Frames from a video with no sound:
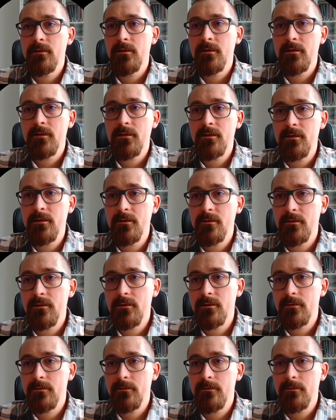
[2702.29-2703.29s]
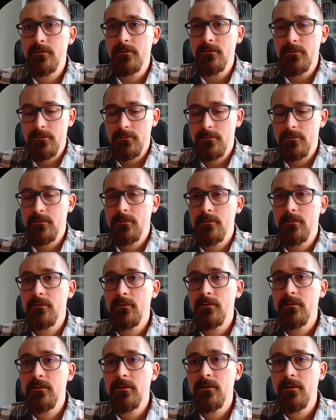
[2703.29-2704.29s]
Here.
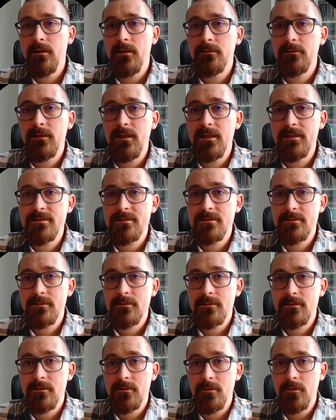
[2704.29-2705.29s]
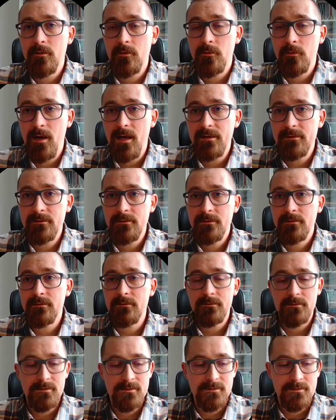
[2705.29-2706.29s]
And let's run
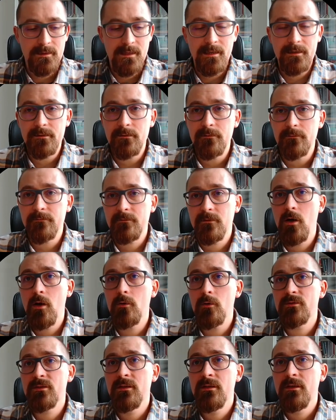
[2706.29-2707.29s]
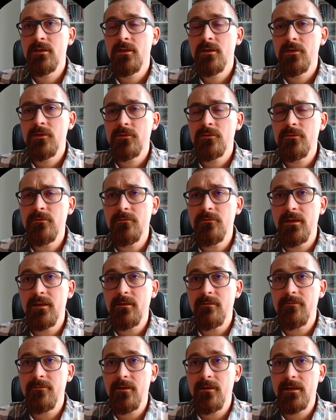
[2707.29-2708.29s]
this line of code to
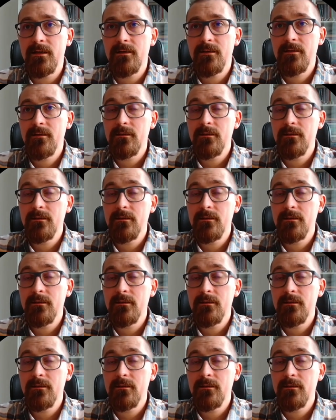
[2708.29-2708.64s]
verify,